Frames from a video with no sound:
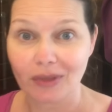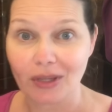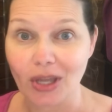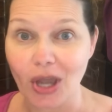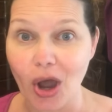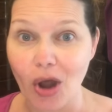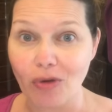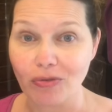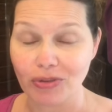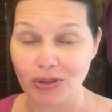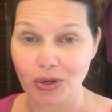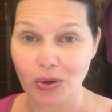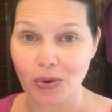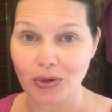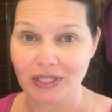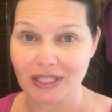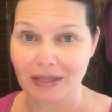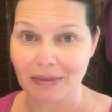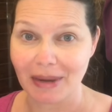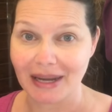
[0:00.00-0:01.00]
over the
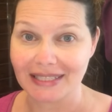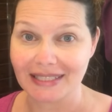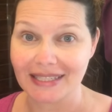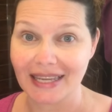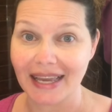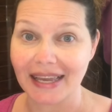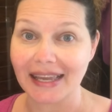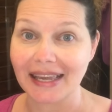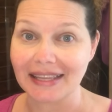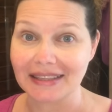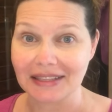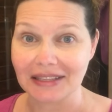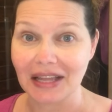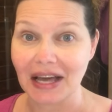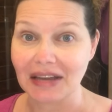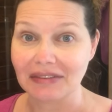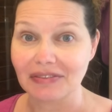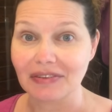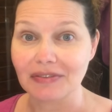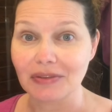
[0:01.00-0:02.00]
course of my day in the
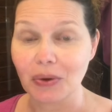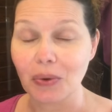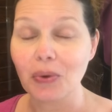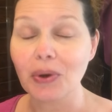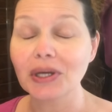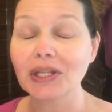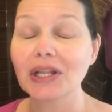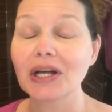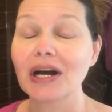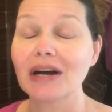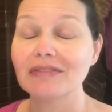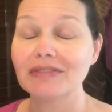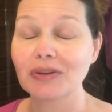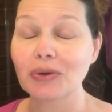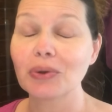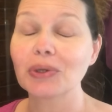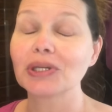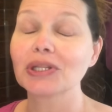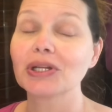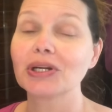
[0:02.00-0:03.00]
life of an
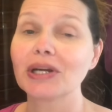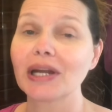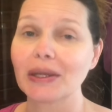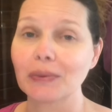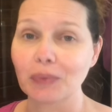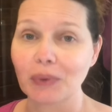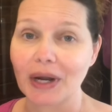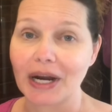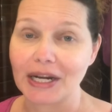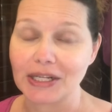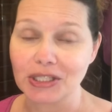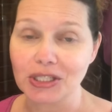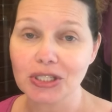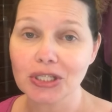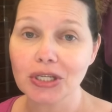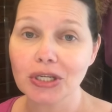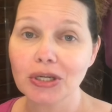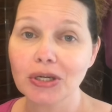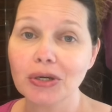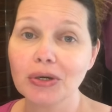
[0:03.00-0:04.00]
oiler and what I
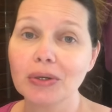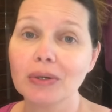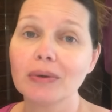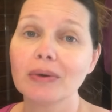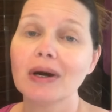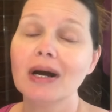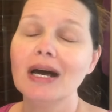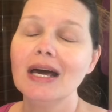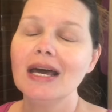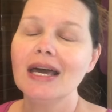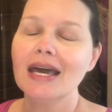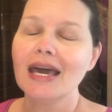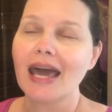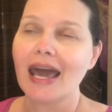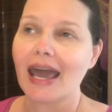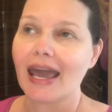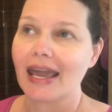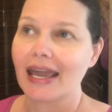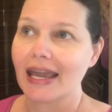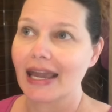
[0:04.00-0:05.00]
do,
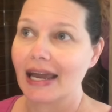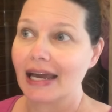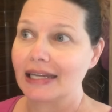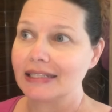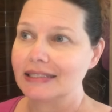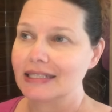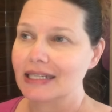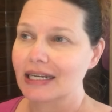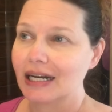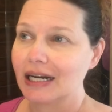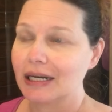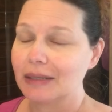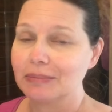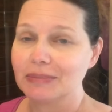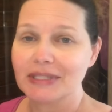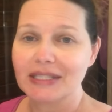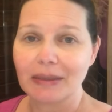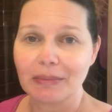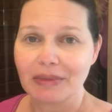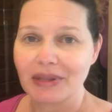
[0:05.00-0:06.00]
and
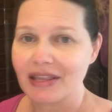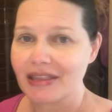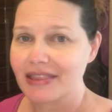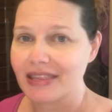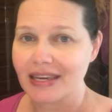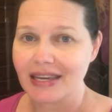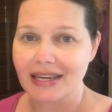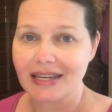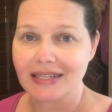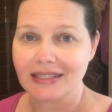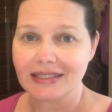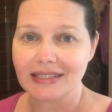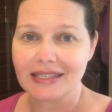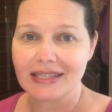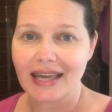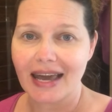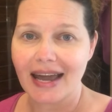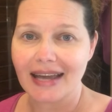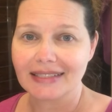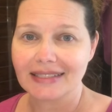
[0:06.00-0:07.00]
some of the things
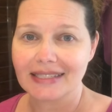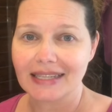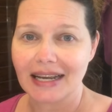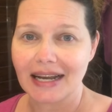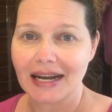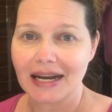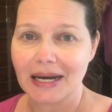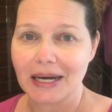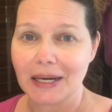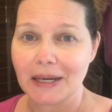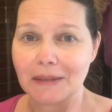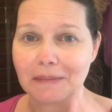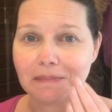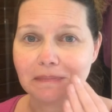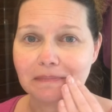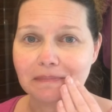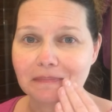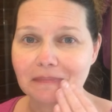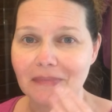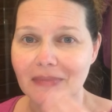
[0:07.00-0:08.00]
that
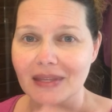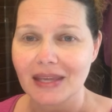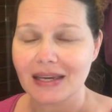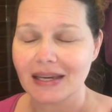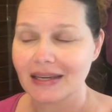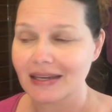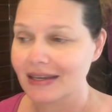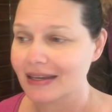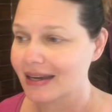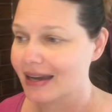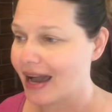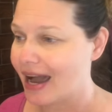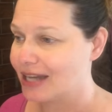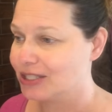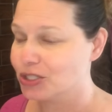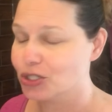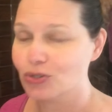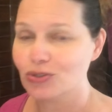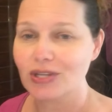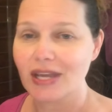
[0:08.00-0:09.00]
I
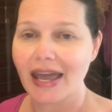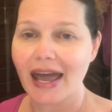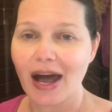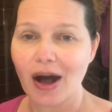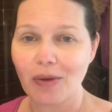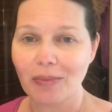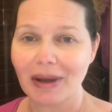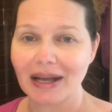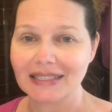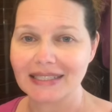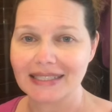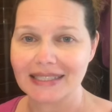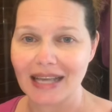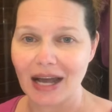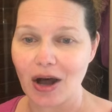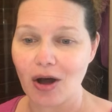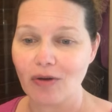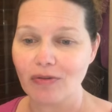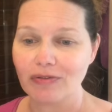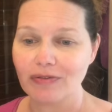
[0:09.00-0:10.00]
do to help
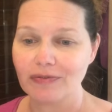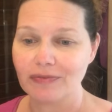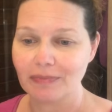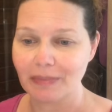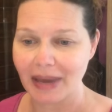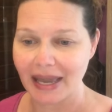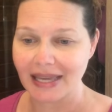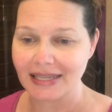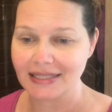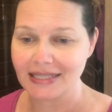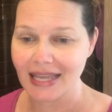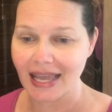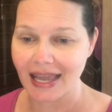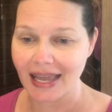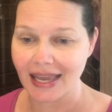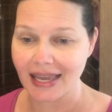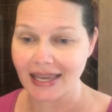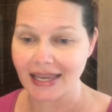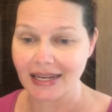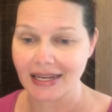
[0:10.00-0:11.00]
myself
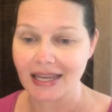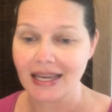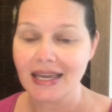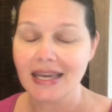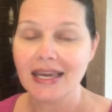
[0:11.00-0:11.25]
maintain